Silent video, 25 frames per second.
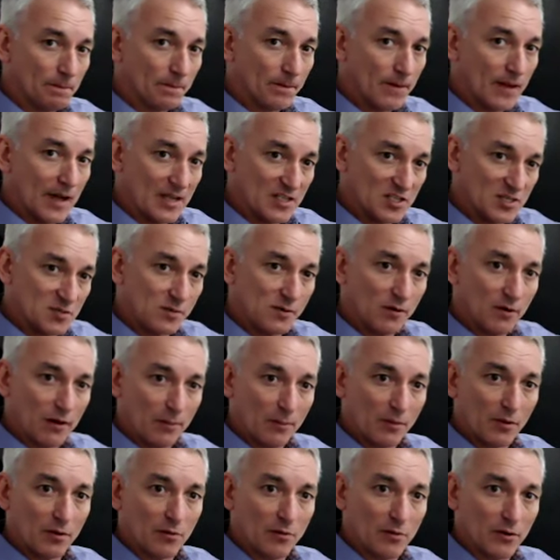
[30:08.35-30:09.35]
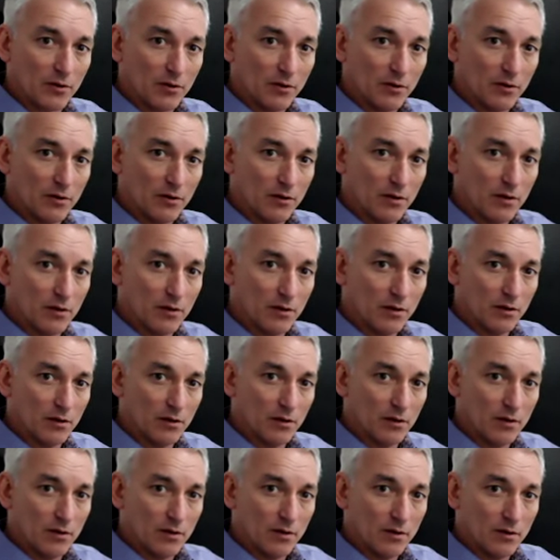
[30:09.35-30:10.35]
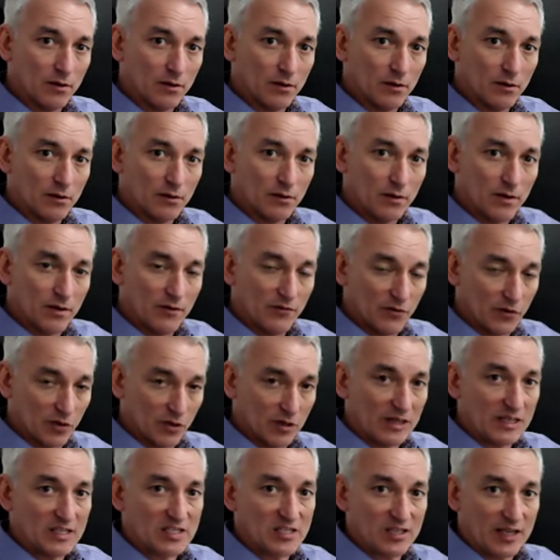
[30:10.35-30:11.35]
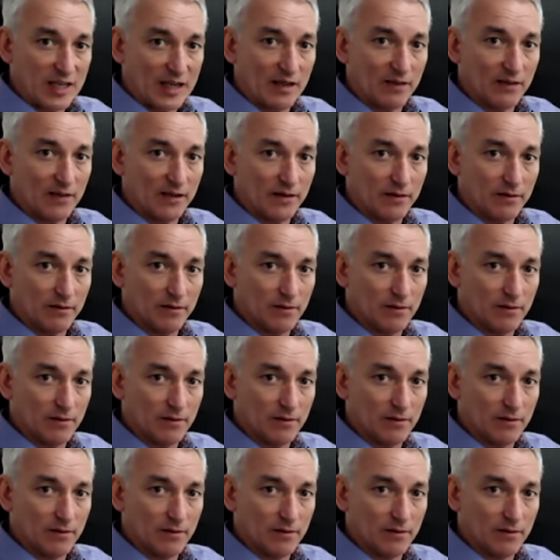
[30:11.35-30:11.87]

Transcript: Has to be replicable if you're going to scale it.